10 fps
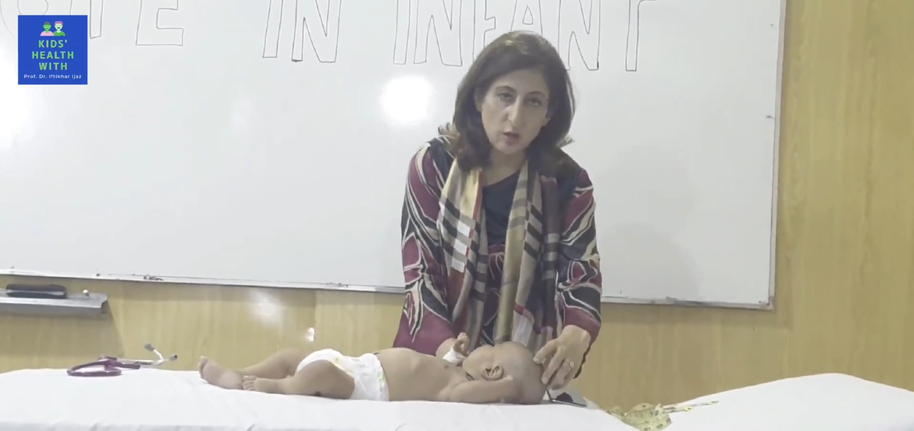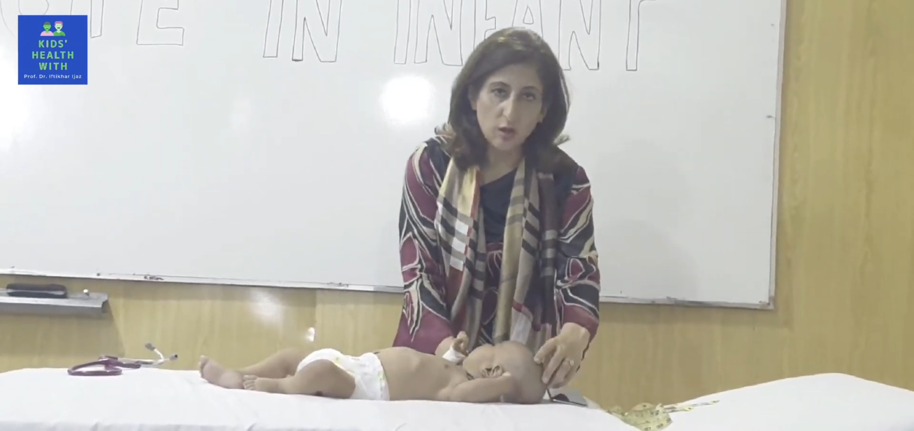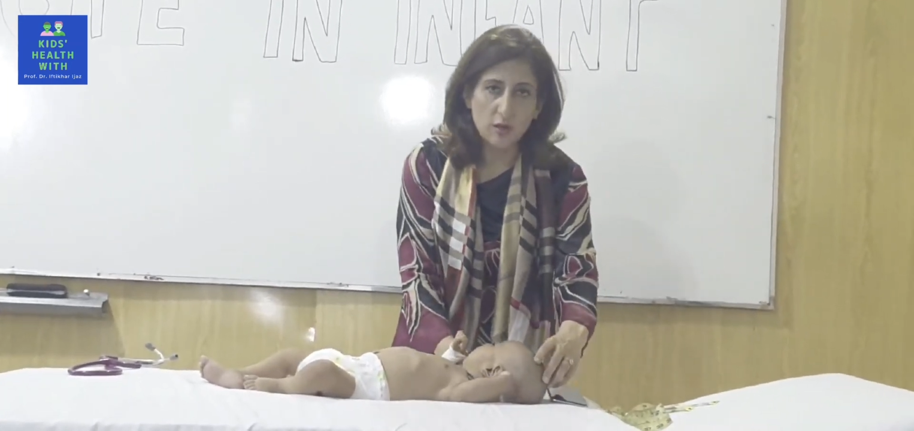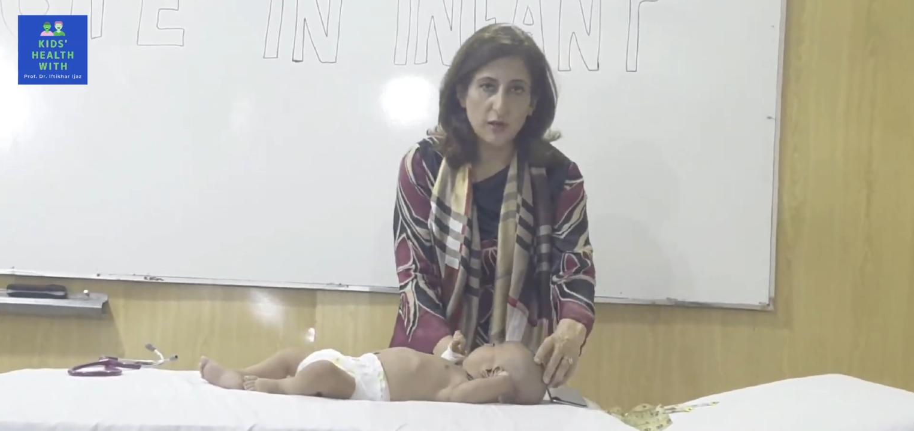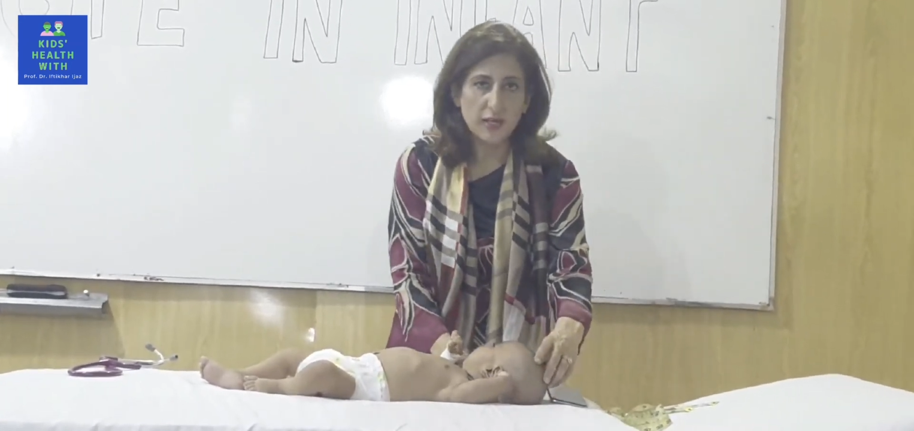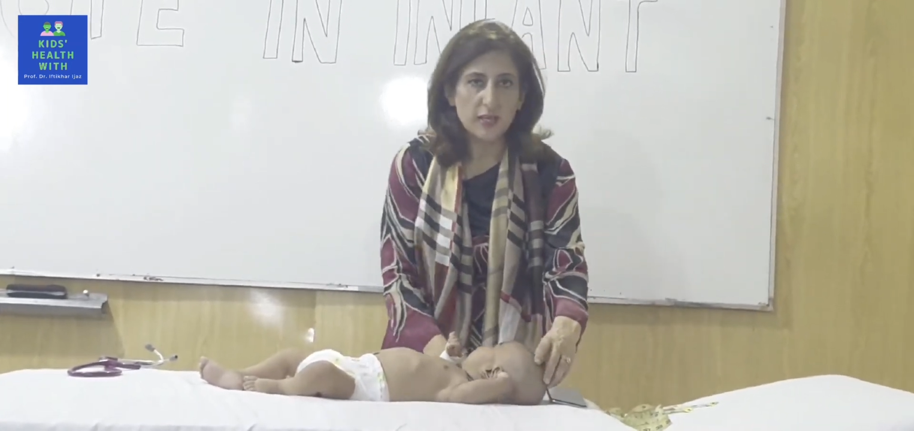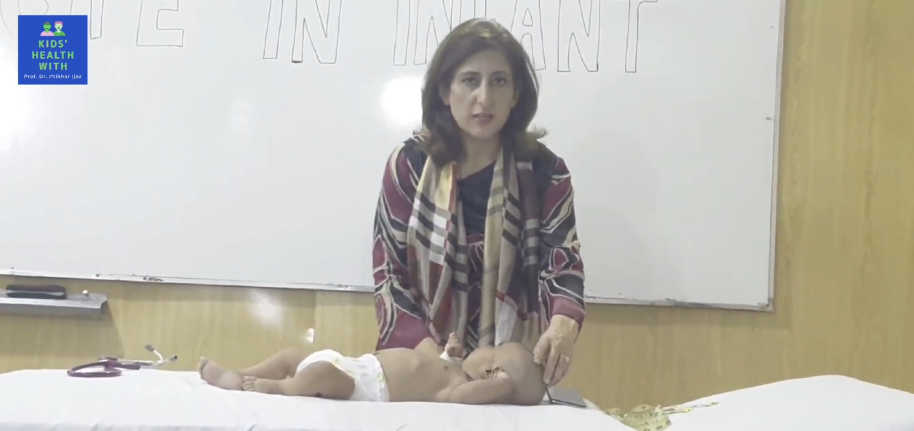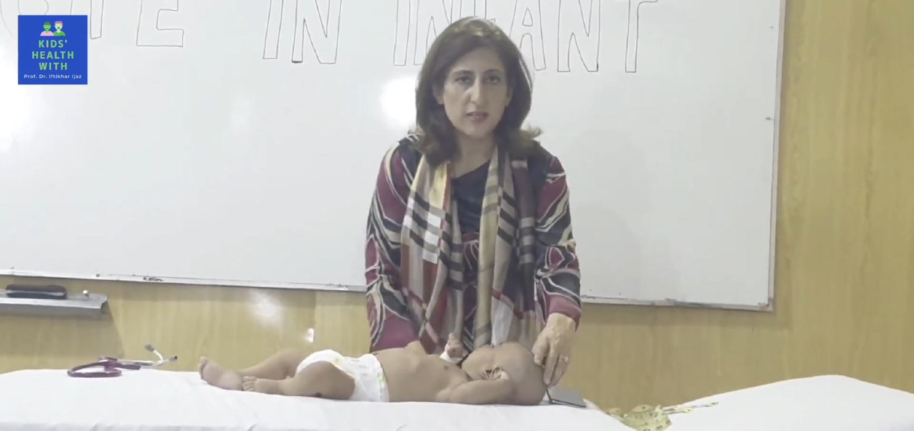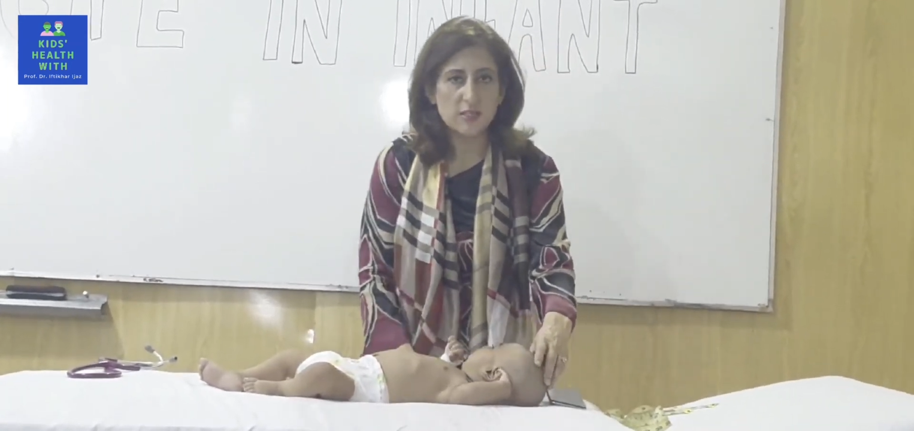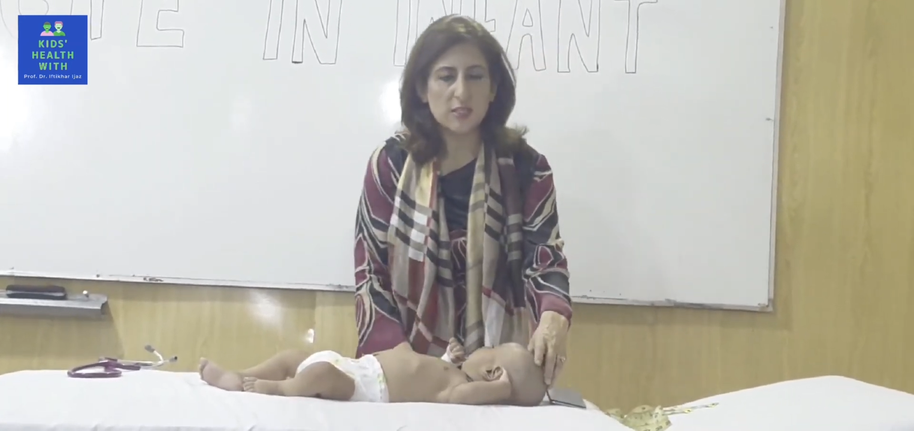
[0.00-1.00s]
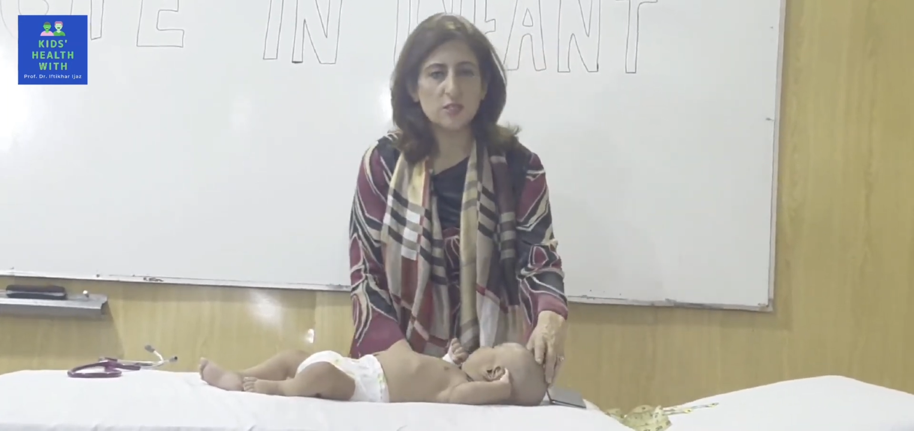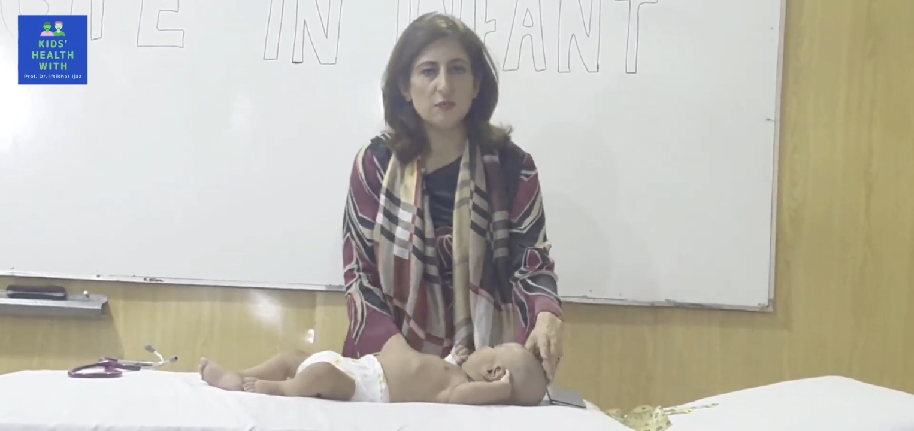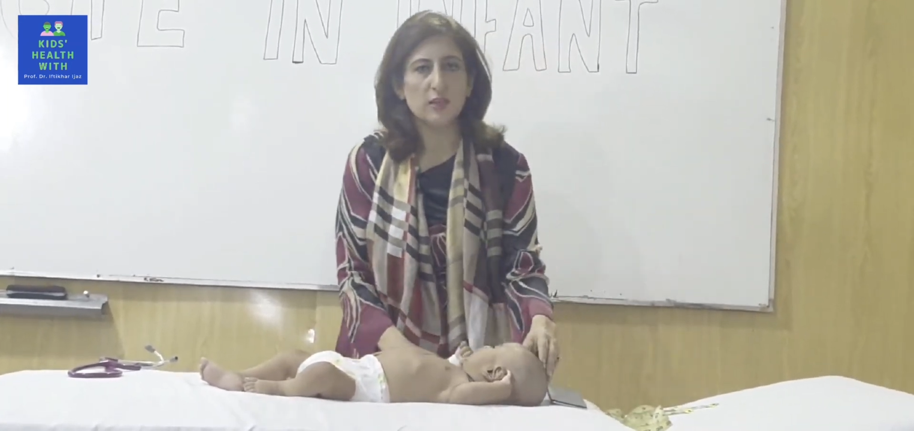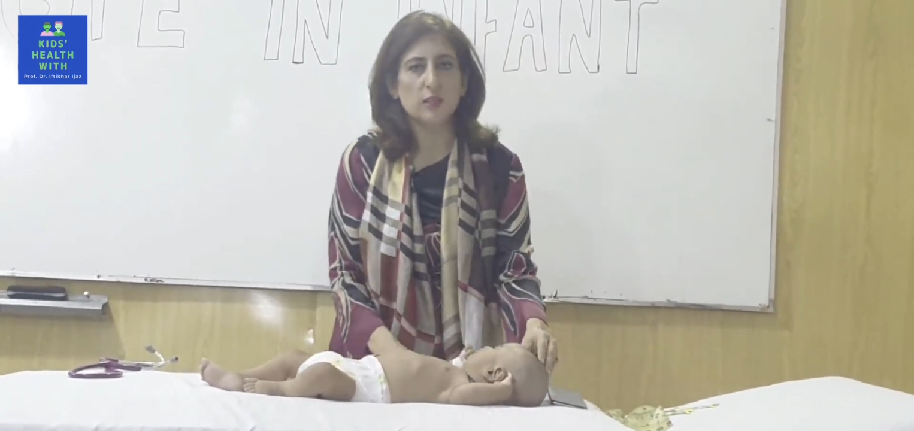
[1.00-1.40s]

or in cases